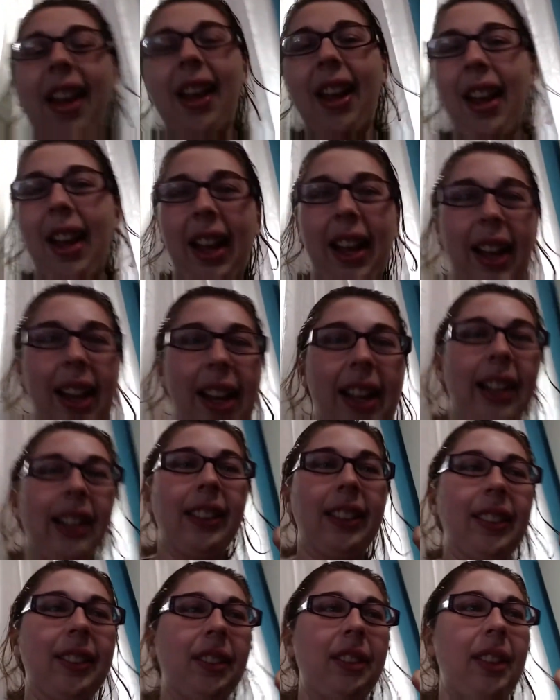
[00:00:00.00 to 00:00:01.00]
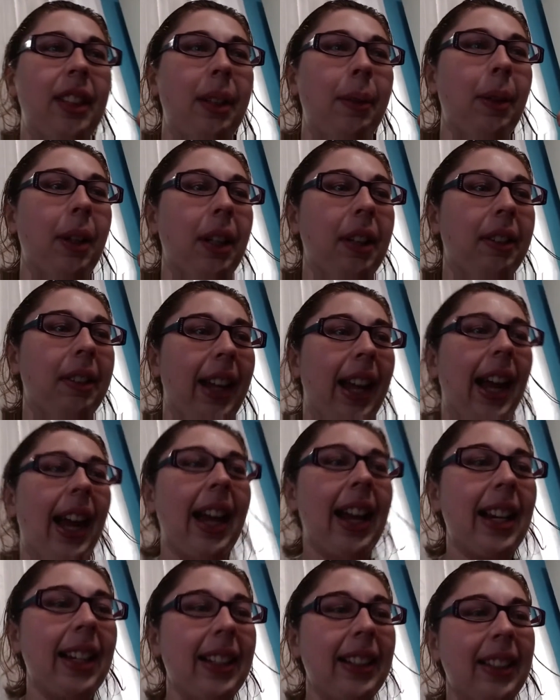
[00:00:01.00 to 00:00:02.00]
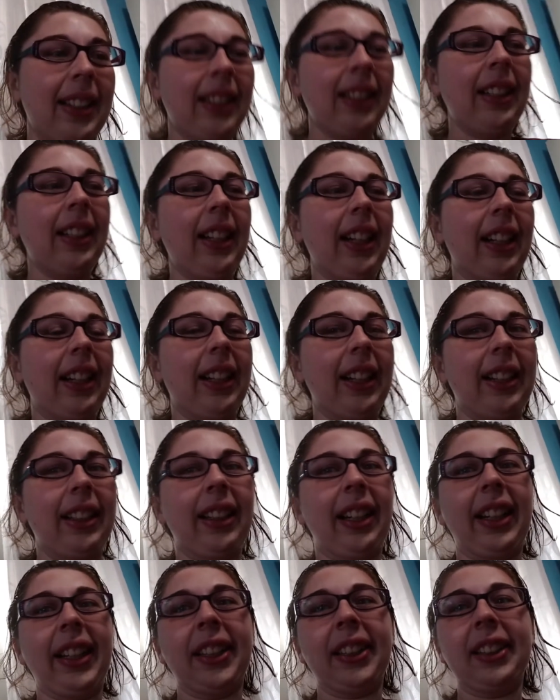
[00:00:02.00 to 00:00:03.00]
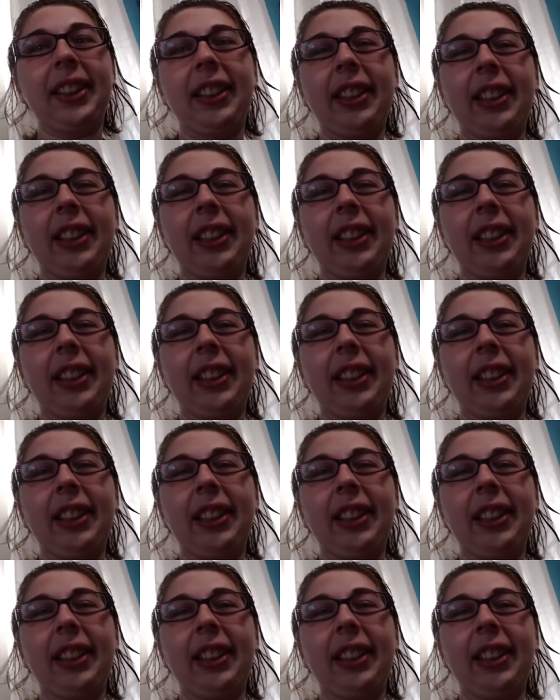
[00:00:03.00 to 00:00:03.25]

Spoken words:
and see where it's at, and then, like,